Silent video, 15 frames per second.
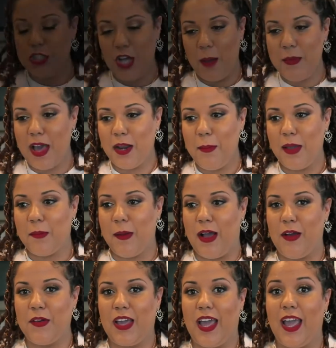taught me how to make a
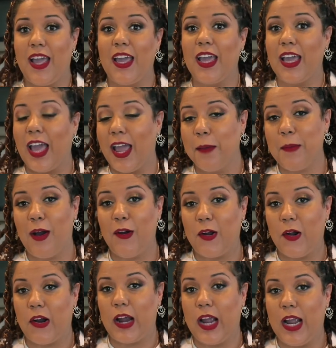pound cake. It came out
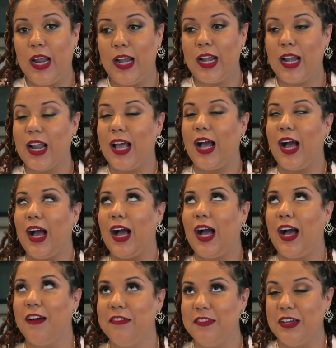great.
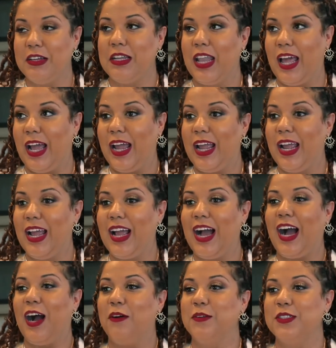I felt like
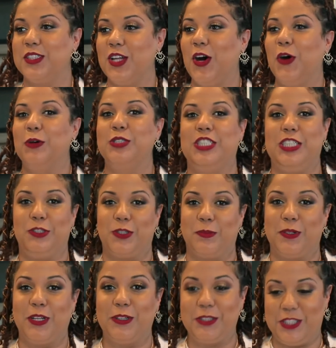I was the OG,
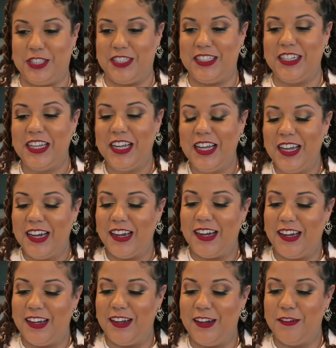triple OG
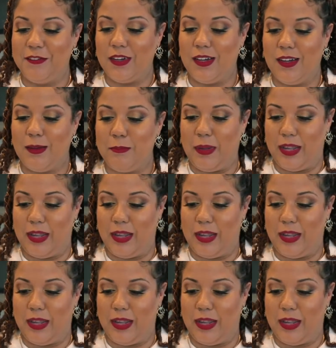of